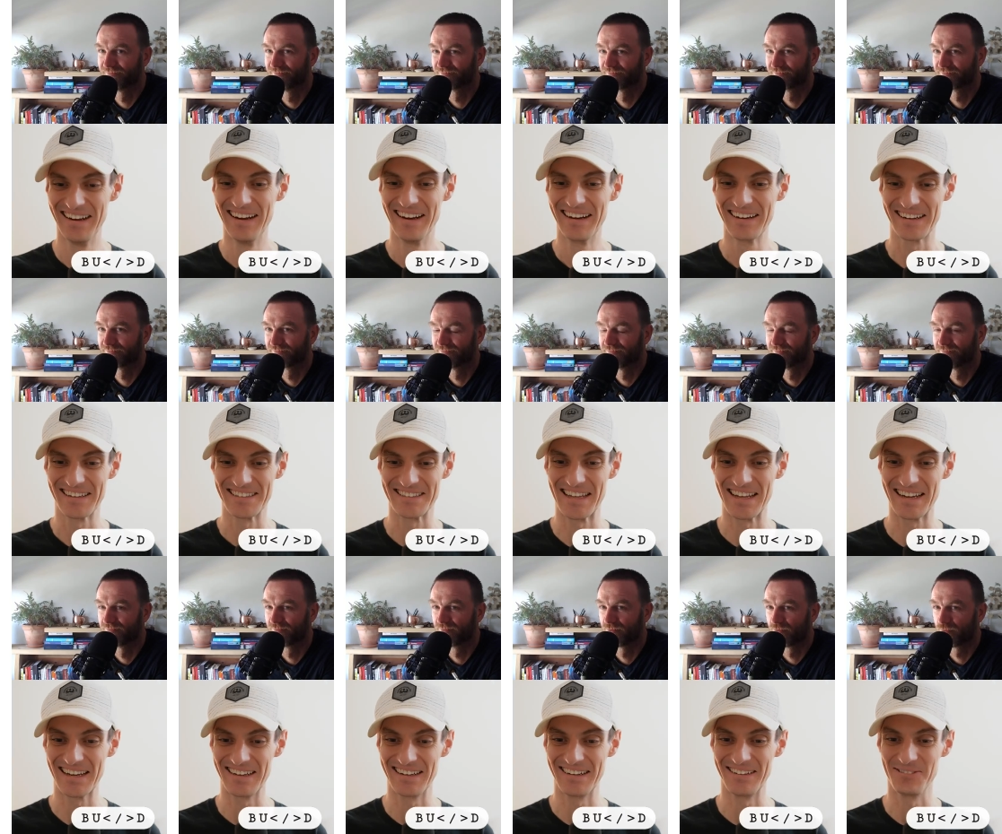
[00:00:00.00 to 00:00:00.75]
Speaker 1: because they
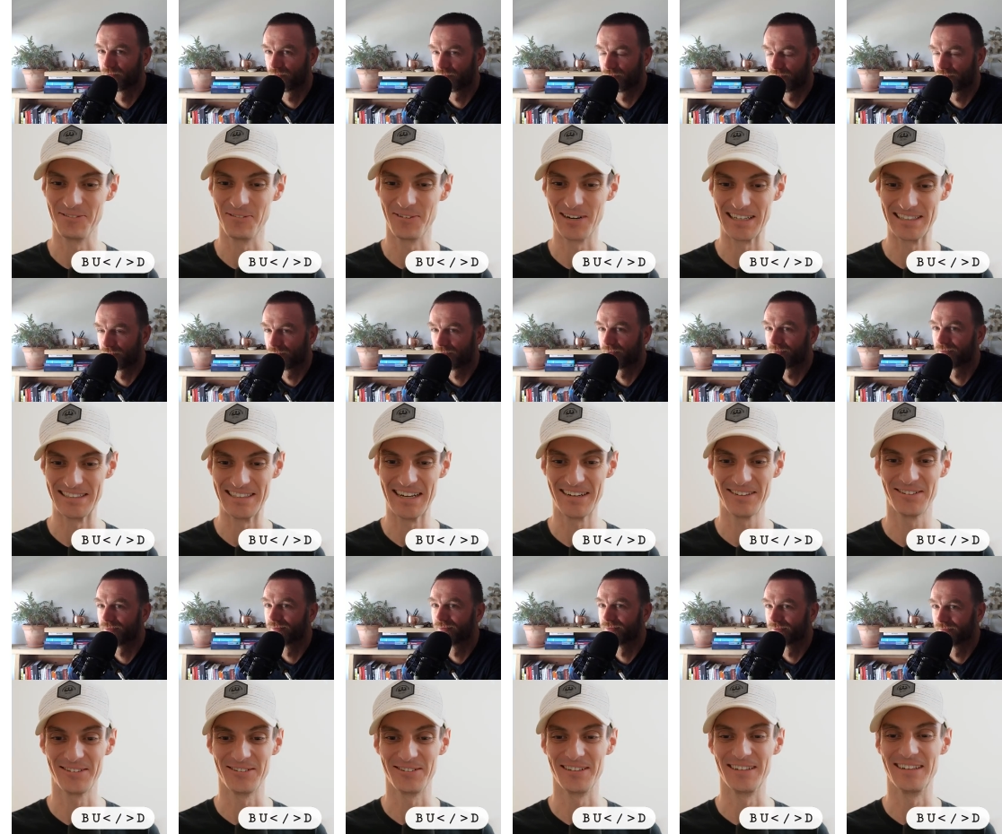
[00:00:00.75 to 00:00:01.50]
had when I
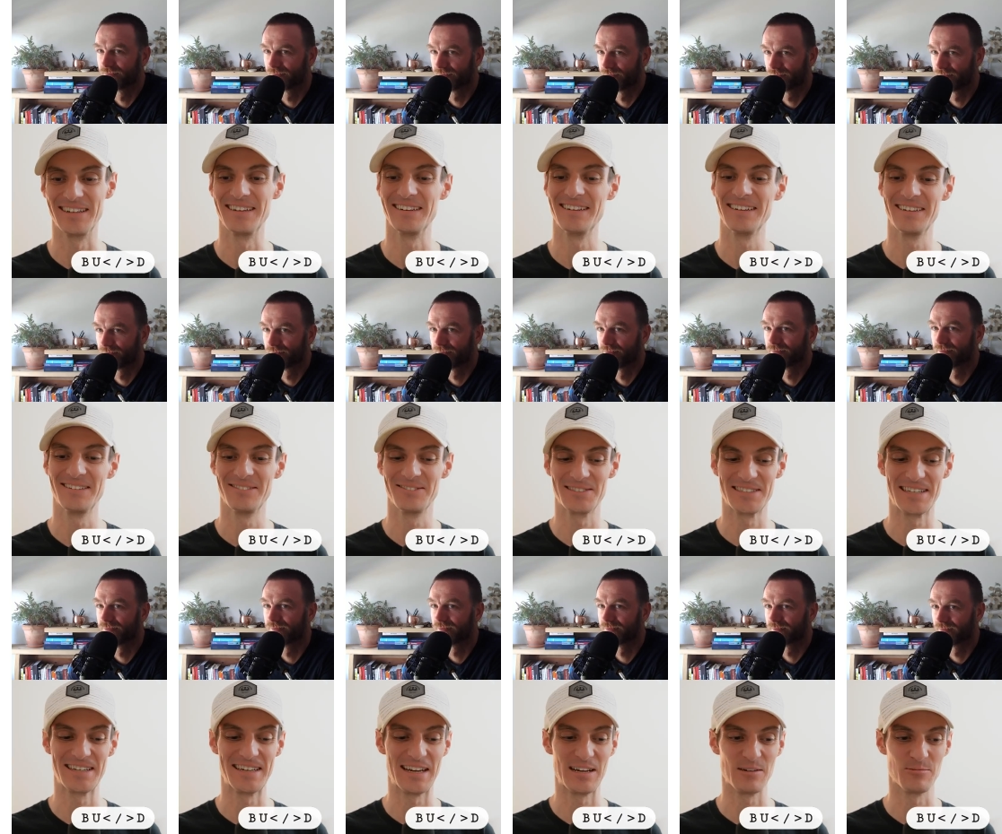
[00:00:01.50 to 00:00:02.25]
downloaded it, it was
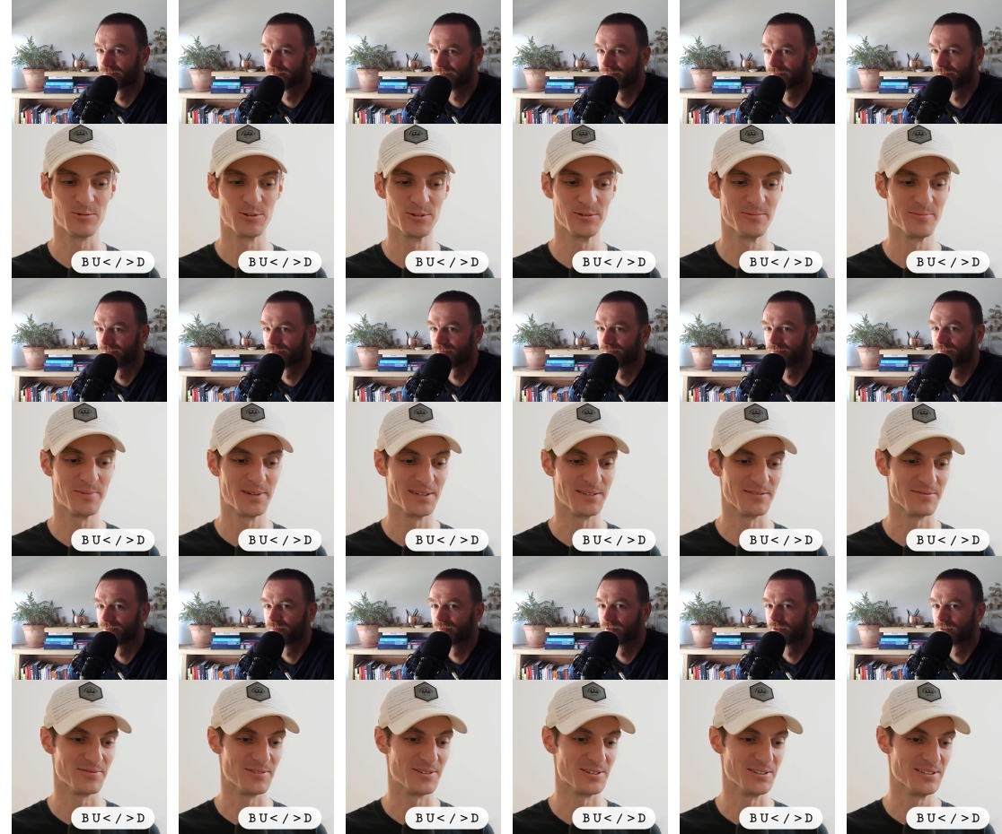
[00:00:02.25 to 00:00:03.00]
enabled by
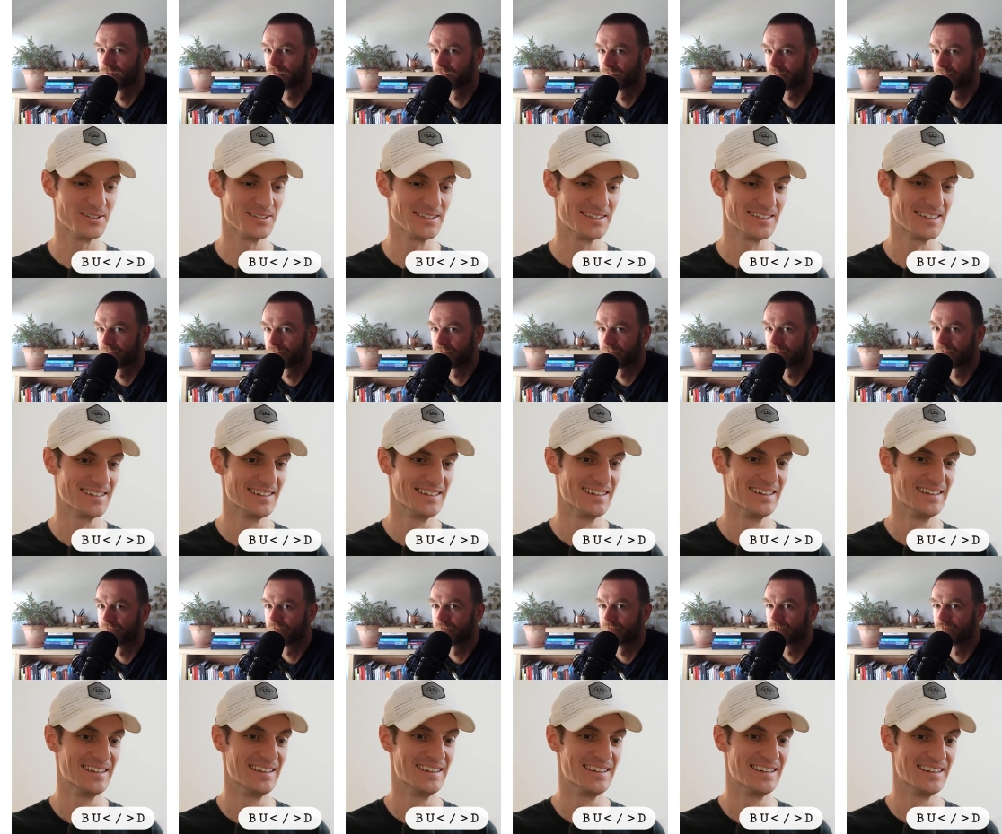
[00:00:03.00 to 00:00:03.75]
default.
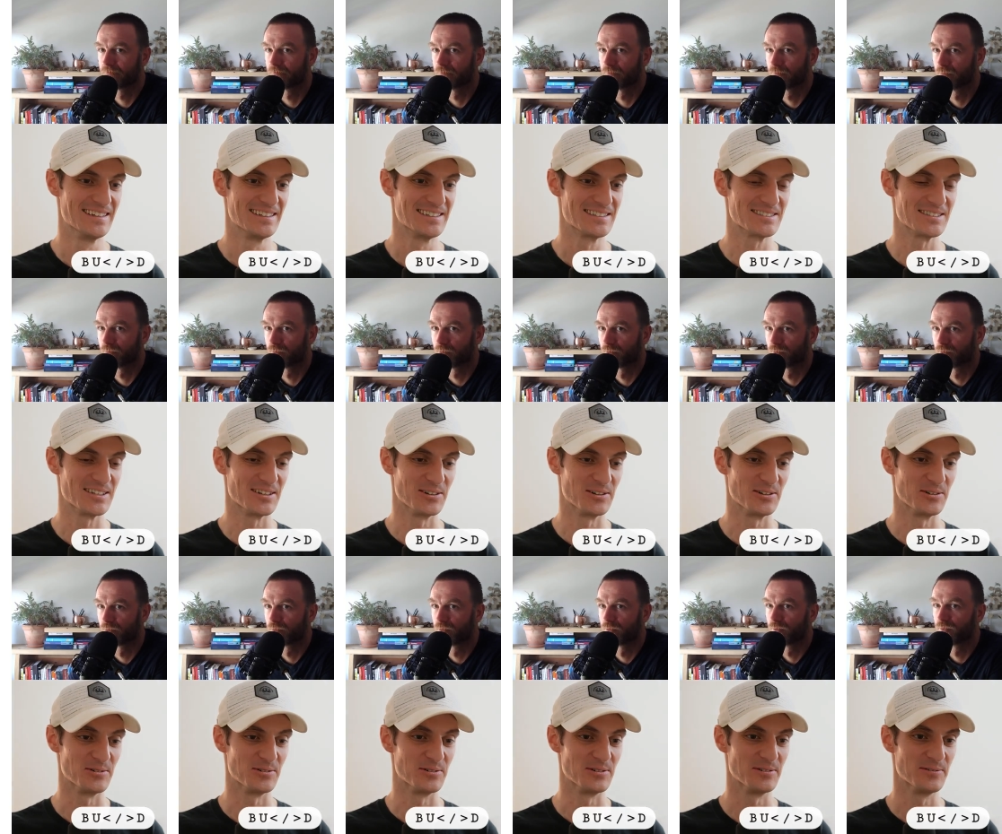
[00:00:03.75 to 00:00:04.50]

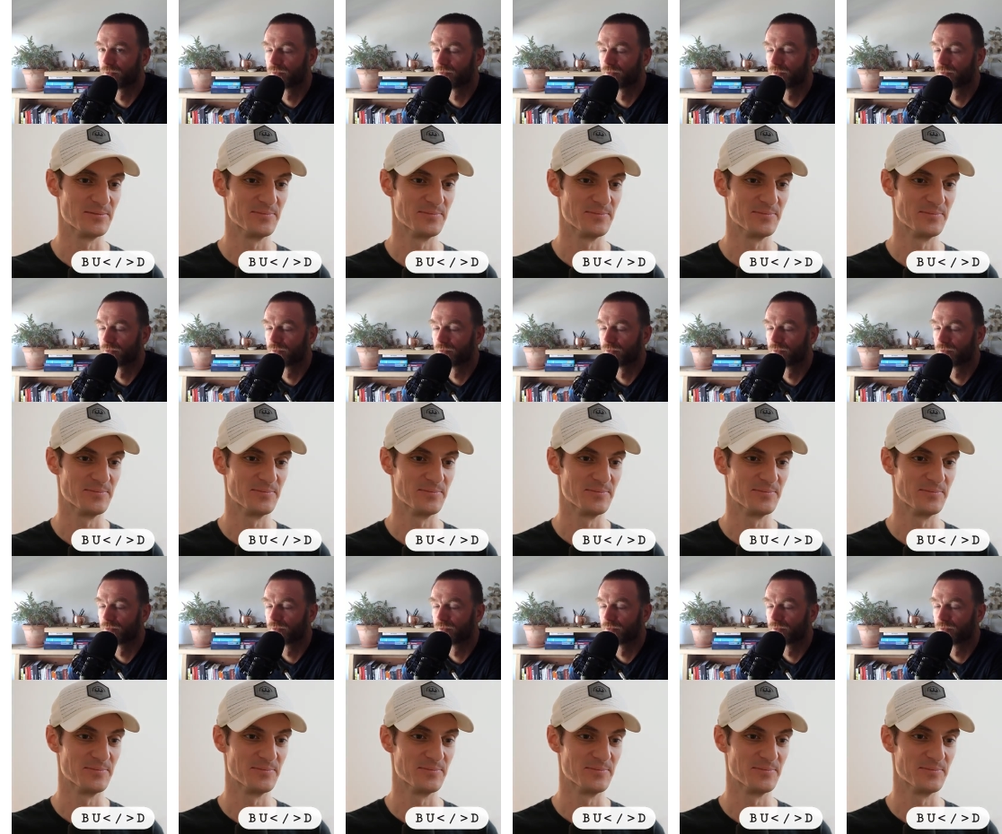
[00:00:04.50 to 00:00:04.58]
So